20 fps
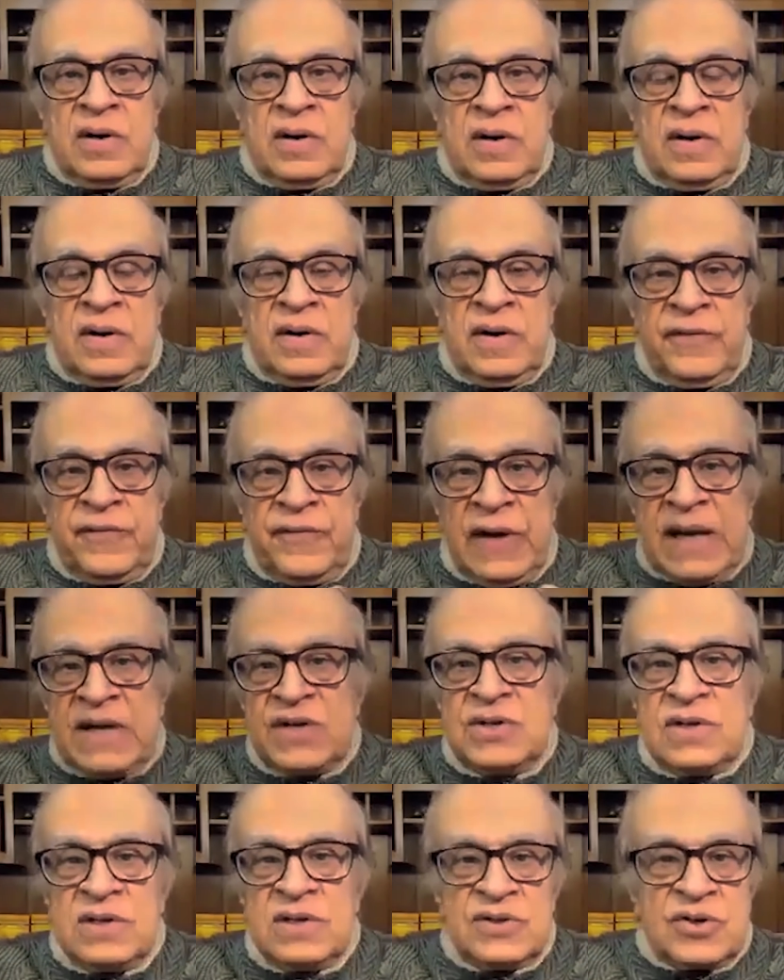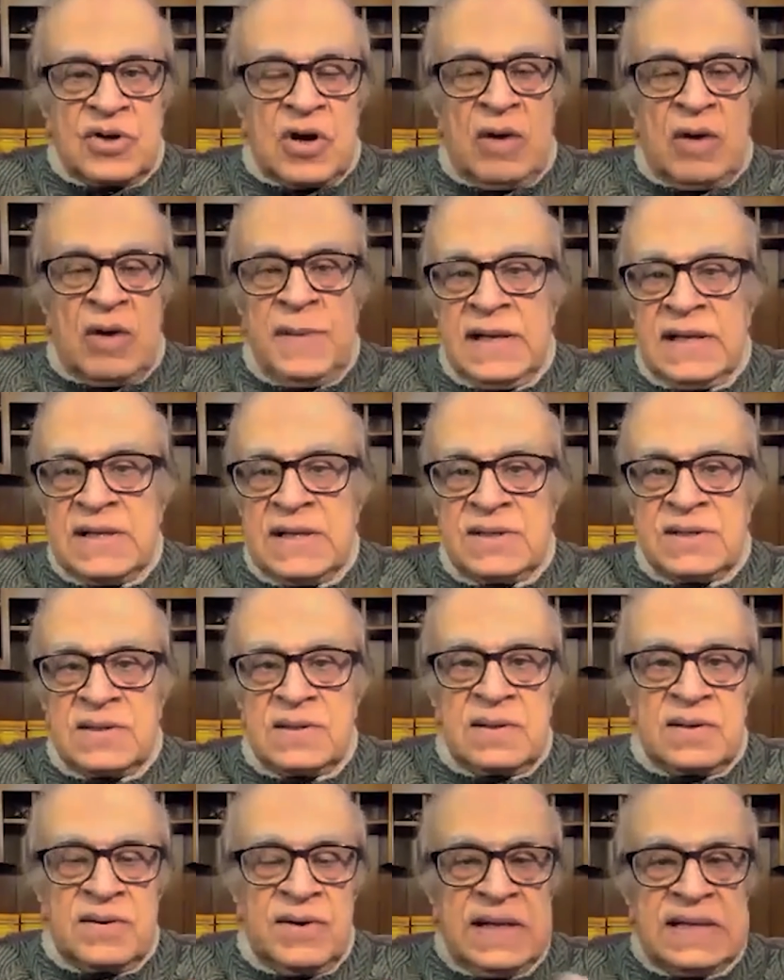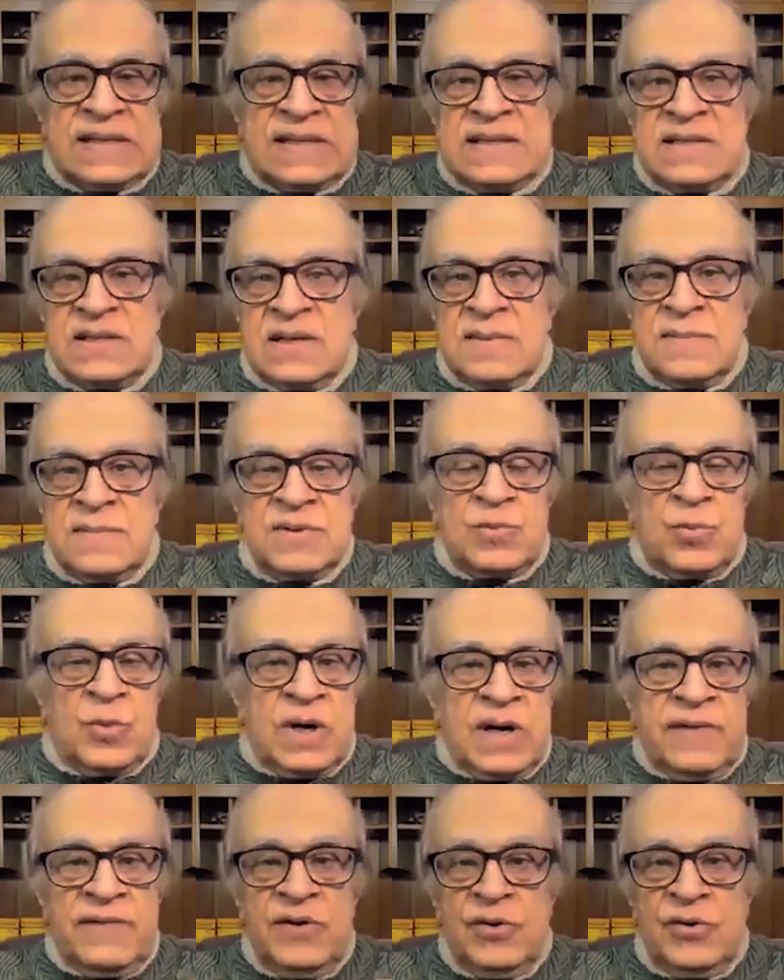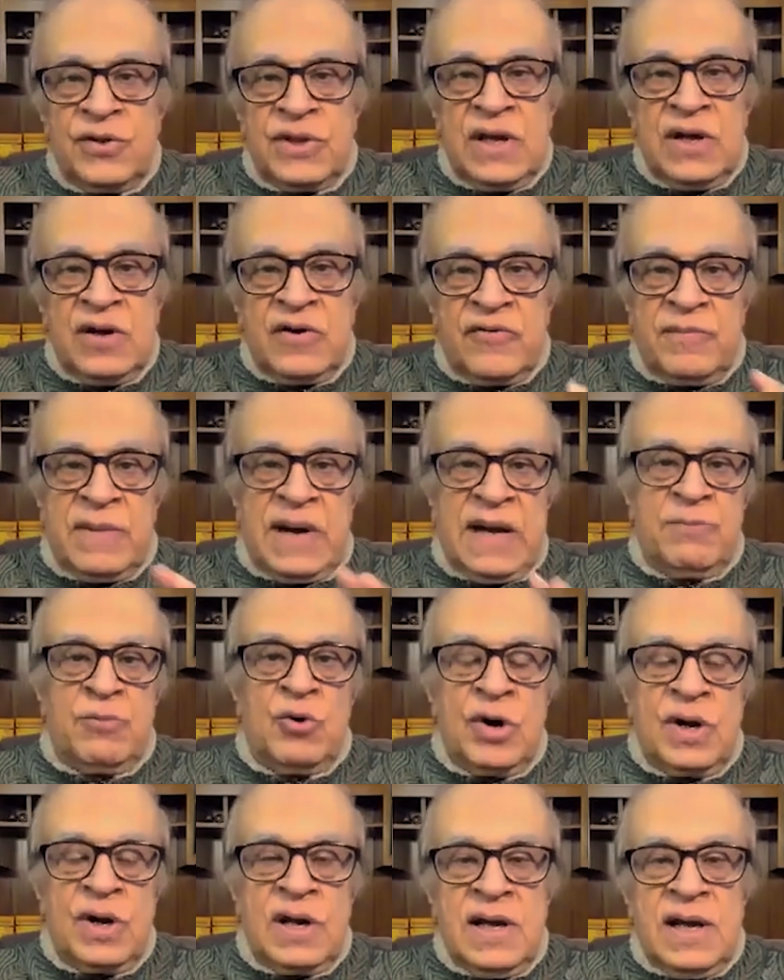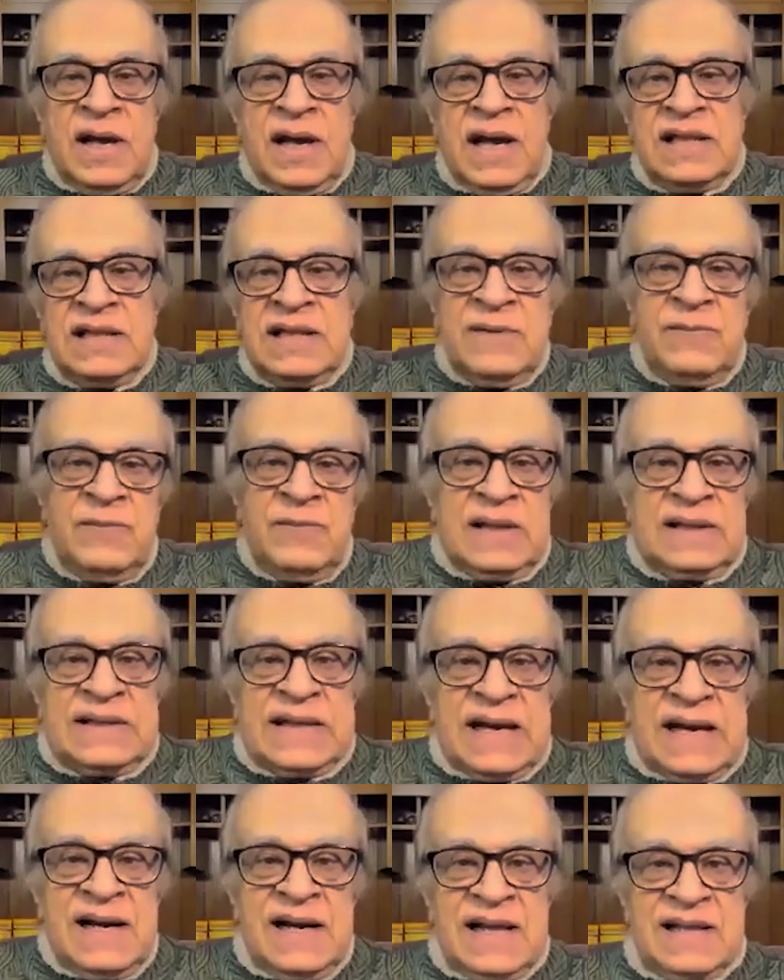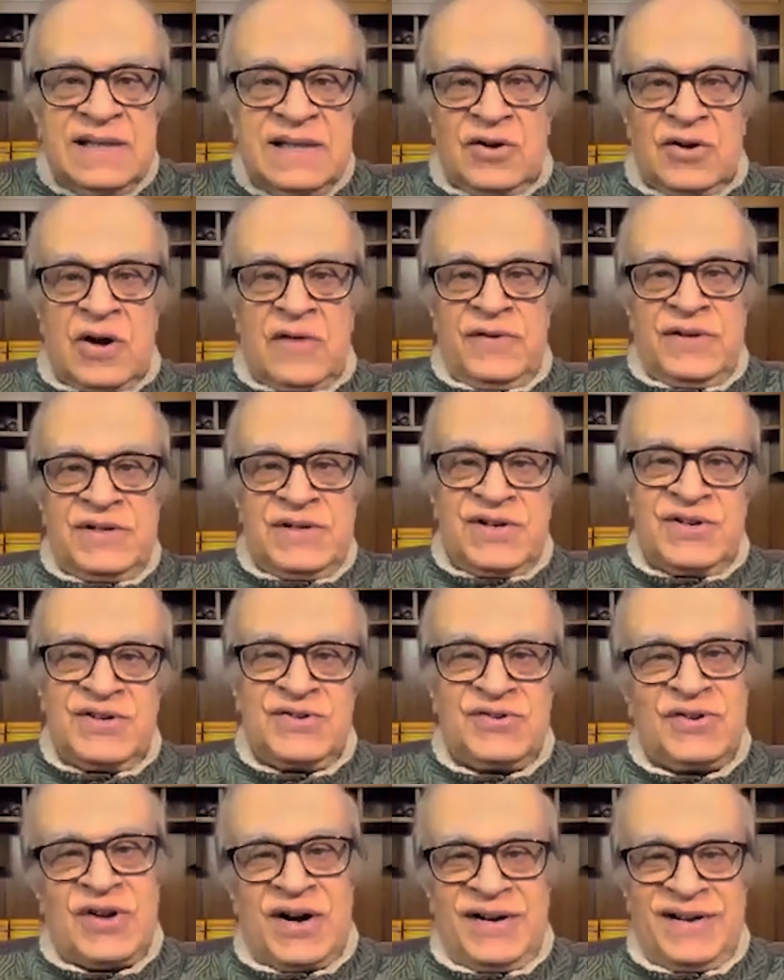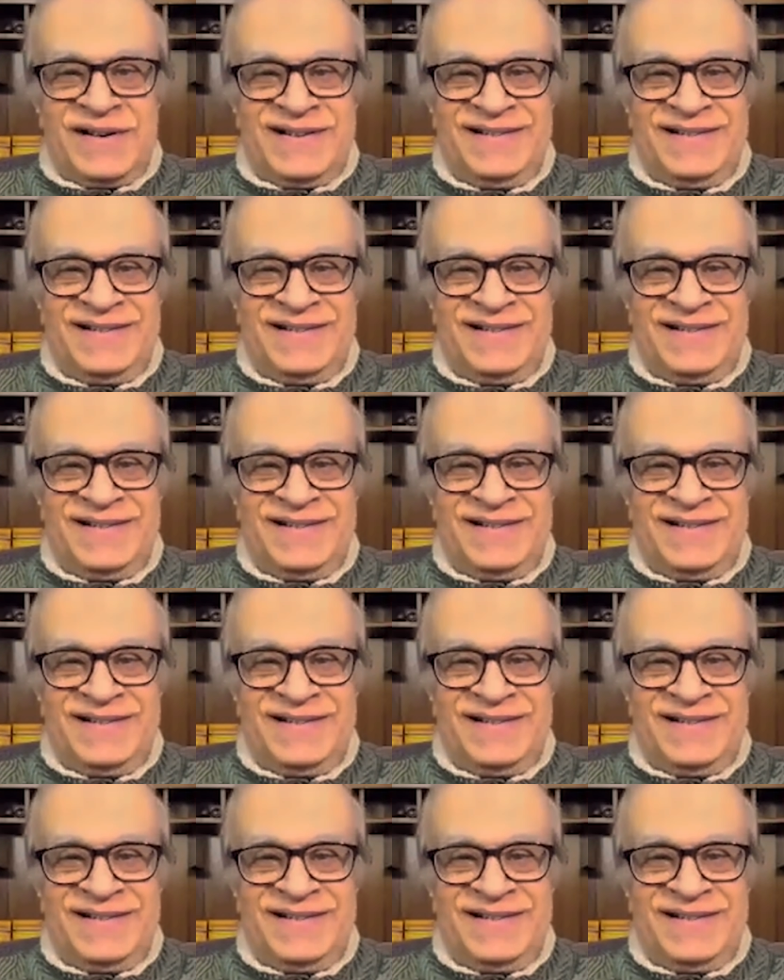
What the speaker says: reflections, comments, criticisms, whatever you think of my book, and then that'll get the conversation started.